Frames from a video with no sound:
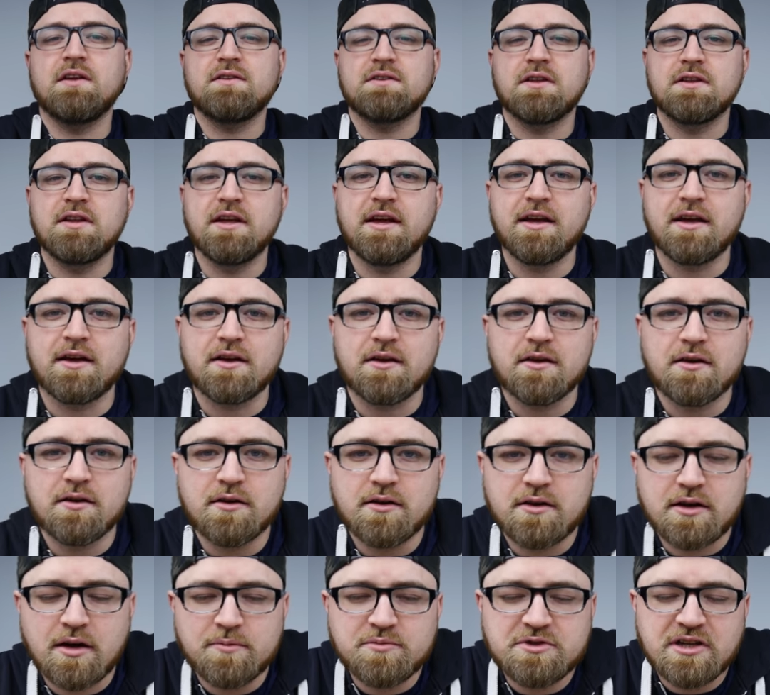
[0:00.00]
click the link,
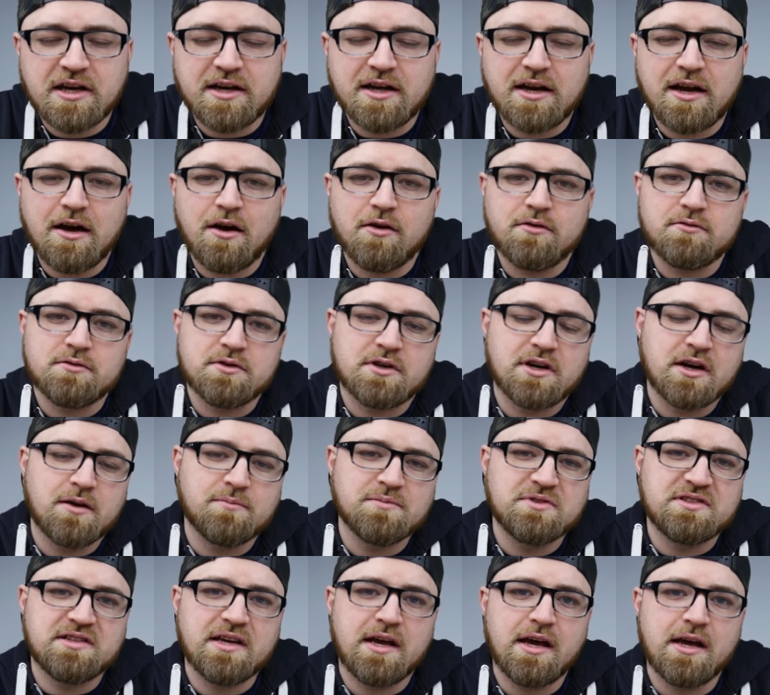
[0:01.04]
come check it out, and
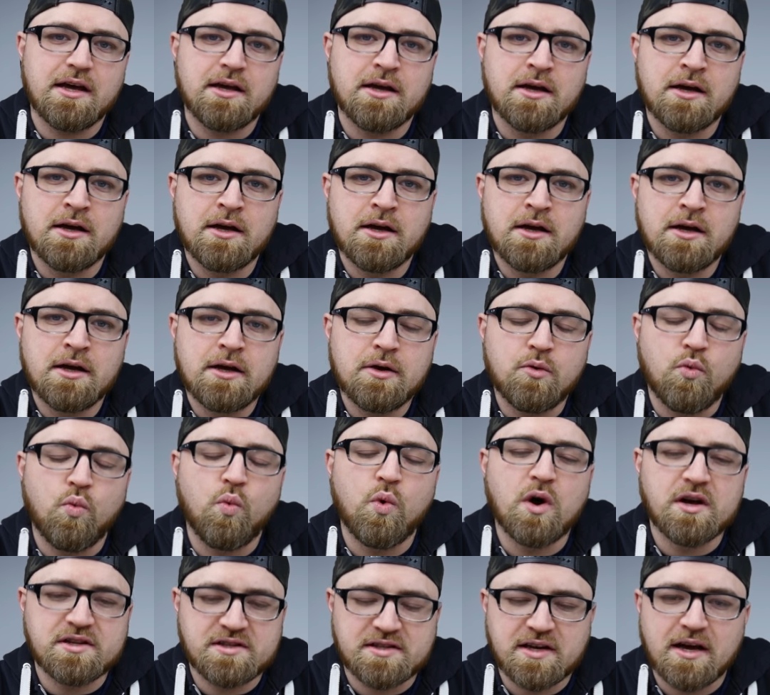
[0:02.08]
come say
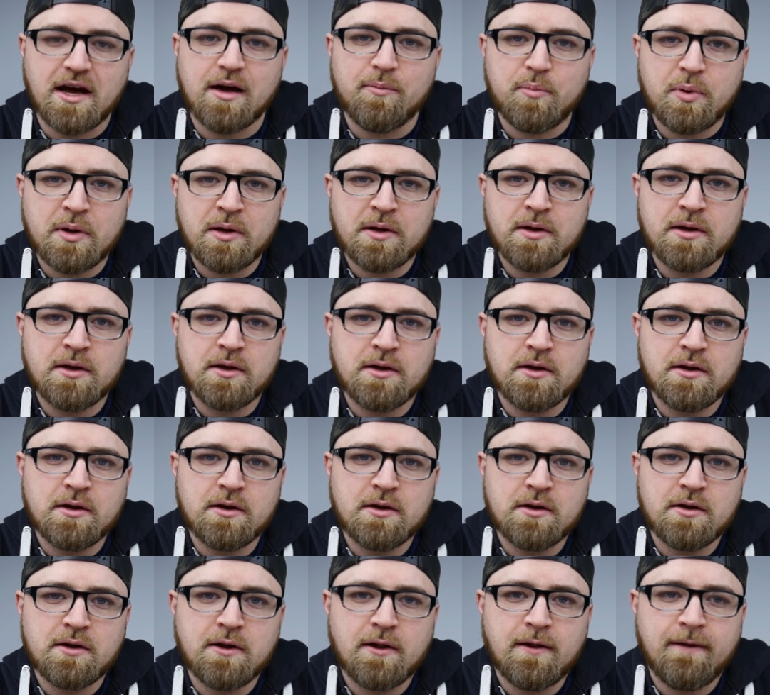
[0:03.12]
what's up,
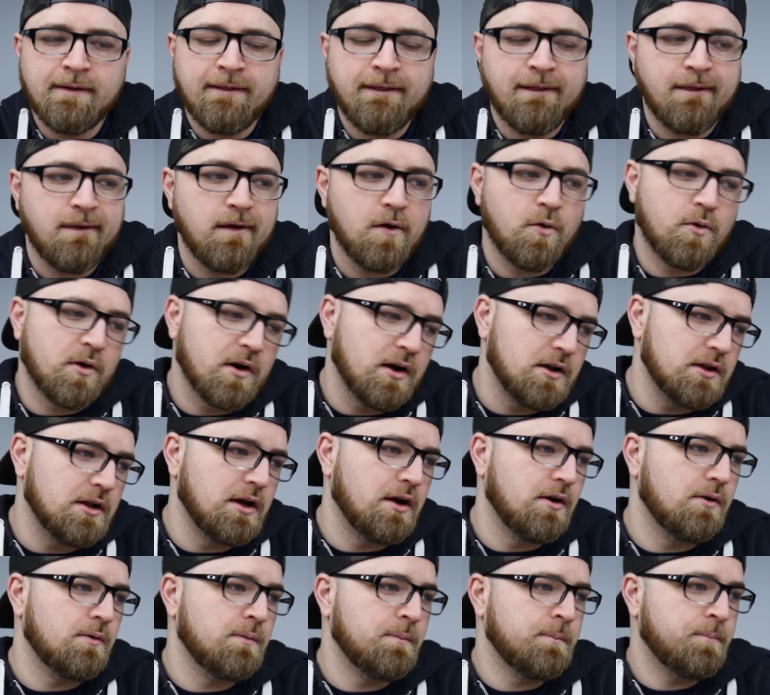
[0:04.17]
or
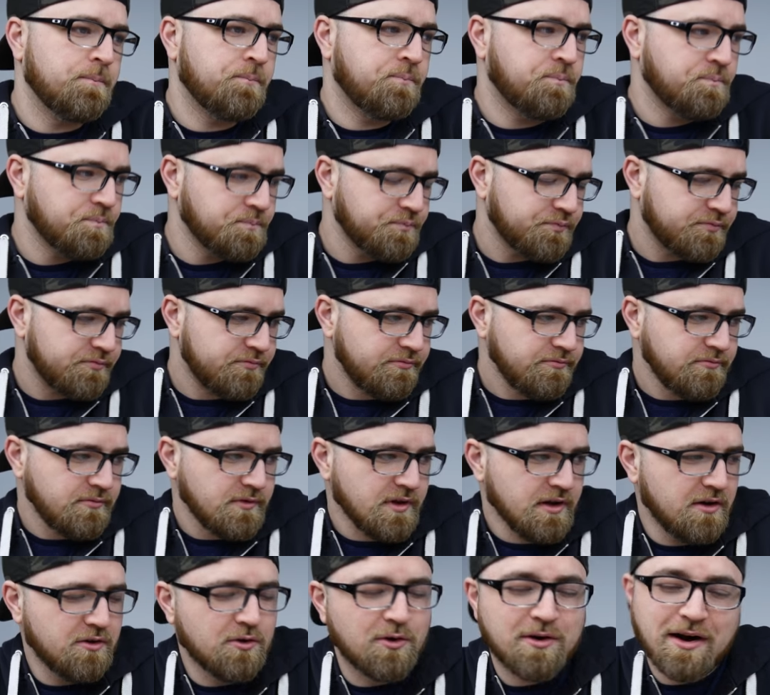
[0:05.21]
hello,
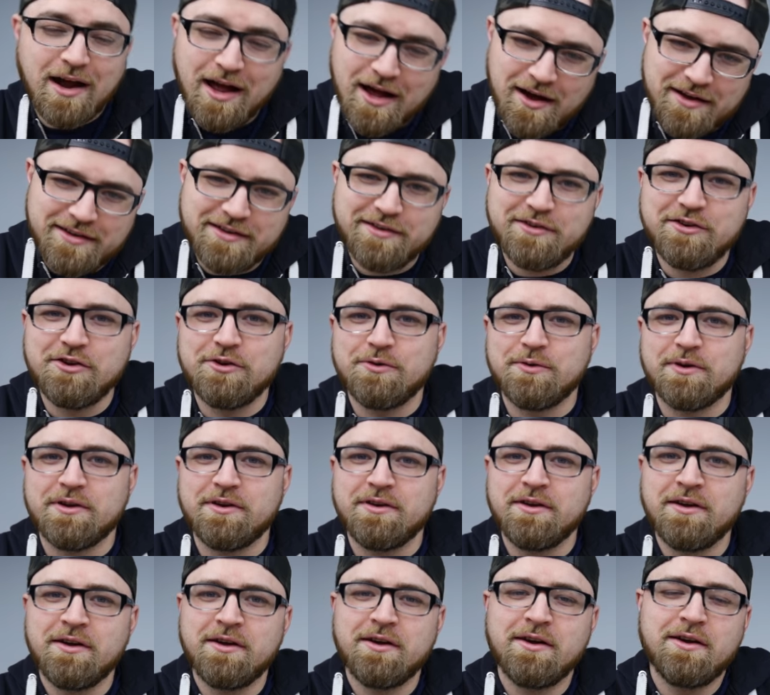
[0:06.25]
or how you
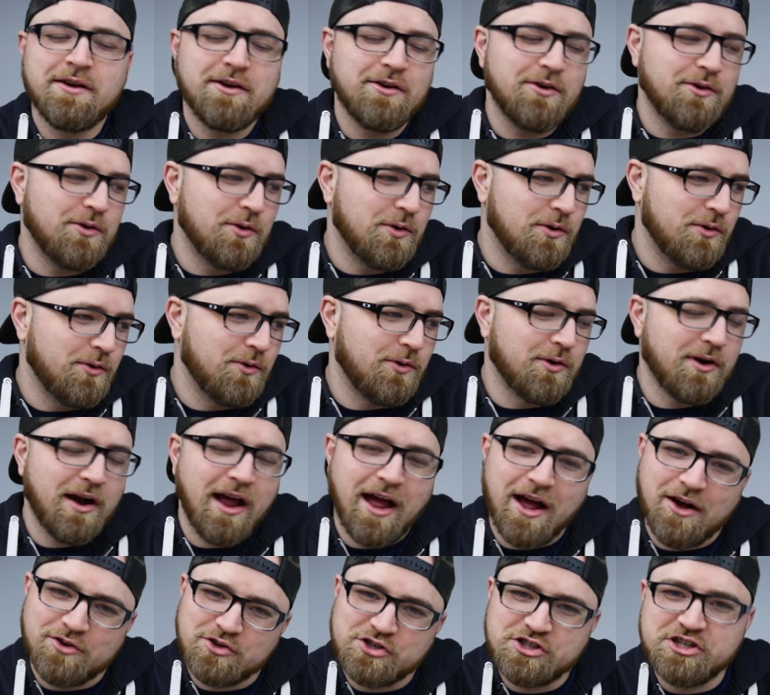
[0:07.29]
doing, or
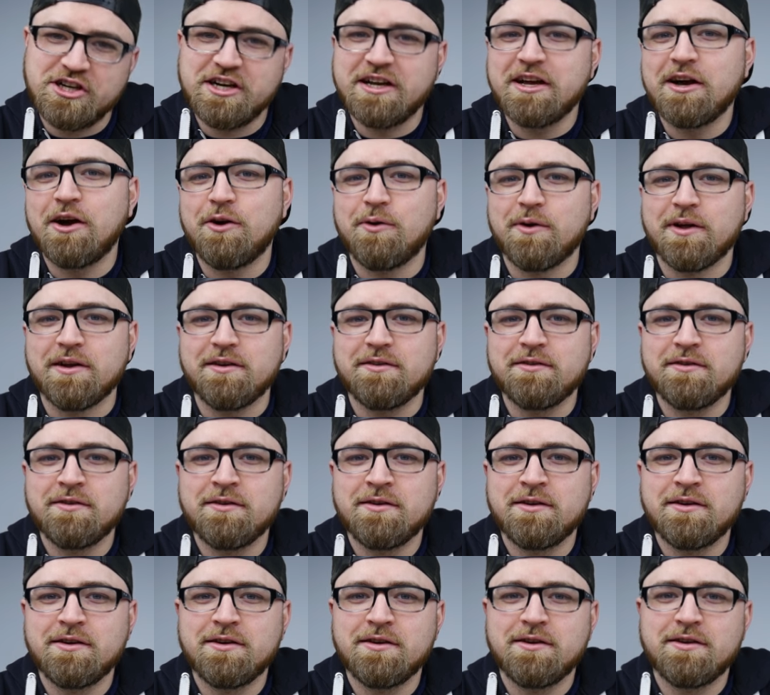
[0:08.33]
how's she going,
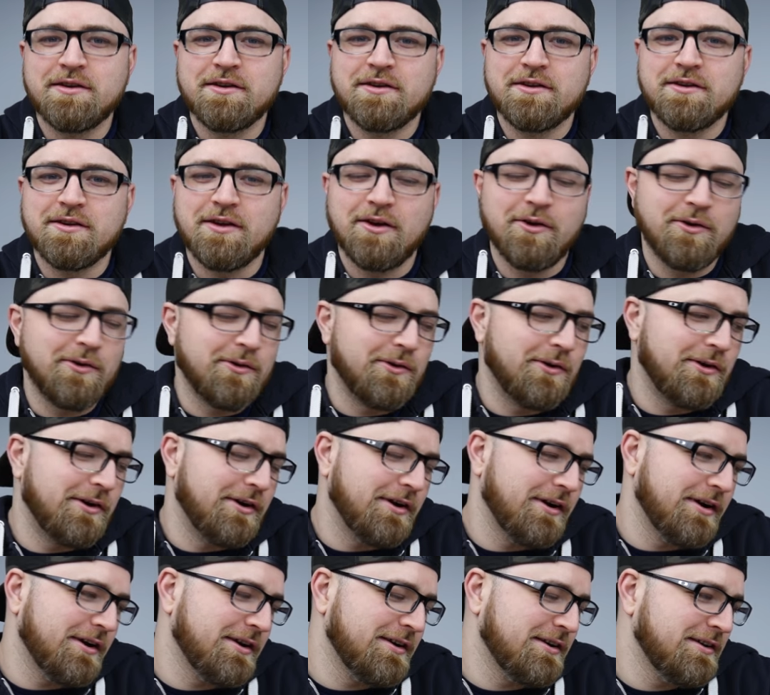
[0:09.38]

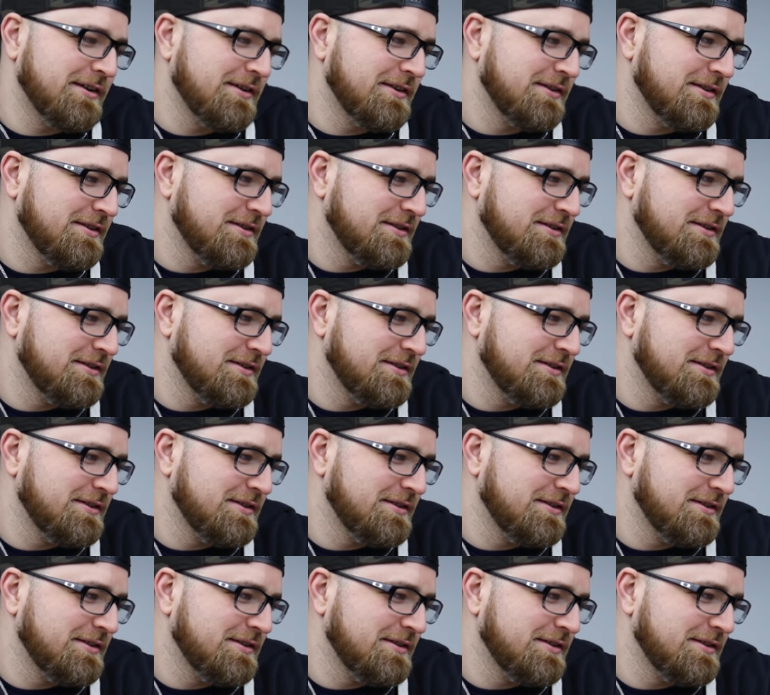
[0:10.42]
or...